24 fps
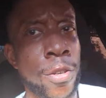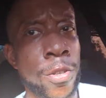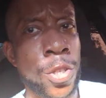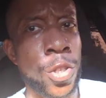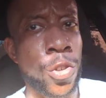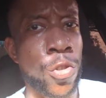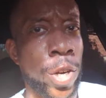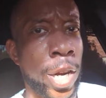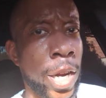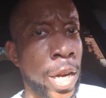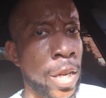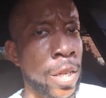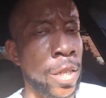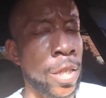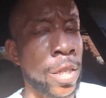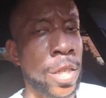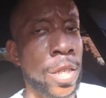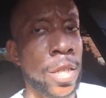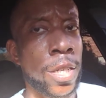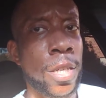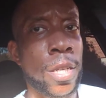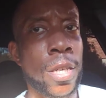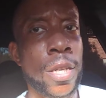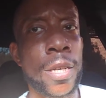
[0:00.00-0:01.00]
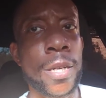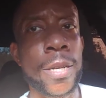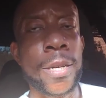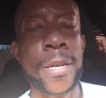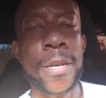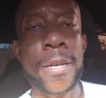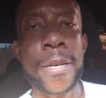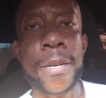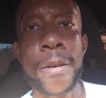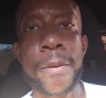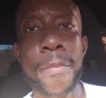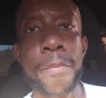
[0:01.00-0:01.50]
But clearly he doesn't
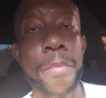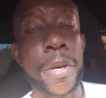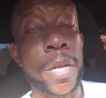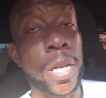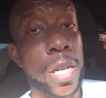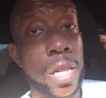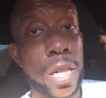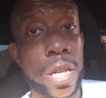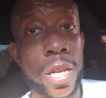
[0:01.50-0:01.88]
live there.